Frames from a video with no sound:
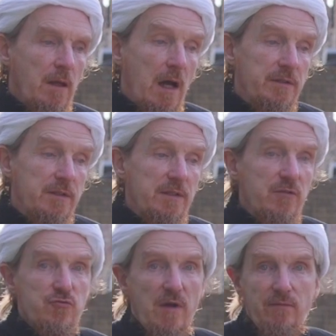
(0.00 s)
Ideally,
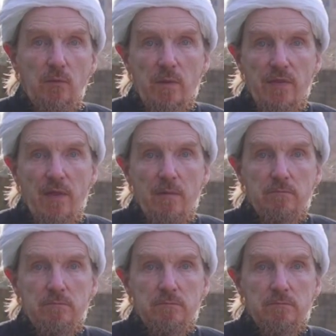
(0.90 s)
travel with
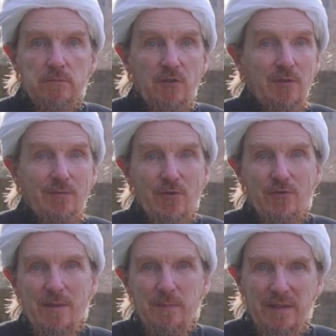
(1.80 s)
them to some of the
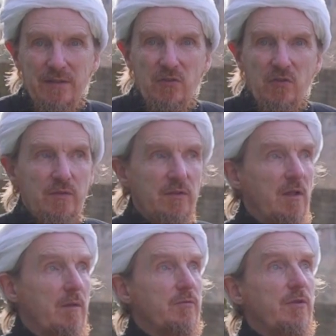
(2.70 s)
great places of
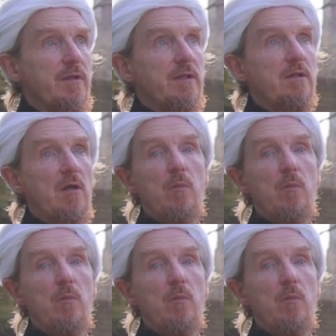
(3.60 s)
Islam so they can